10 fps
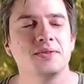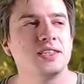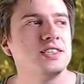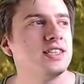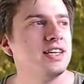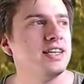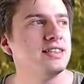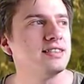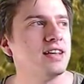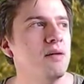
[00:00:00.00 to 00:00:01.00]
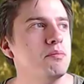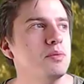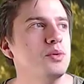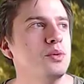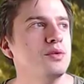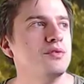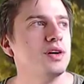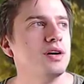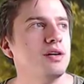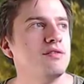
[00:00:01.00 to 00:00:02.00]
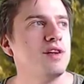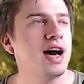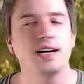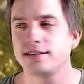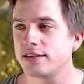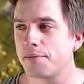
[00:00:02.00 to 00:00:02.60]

which is a move that, uh,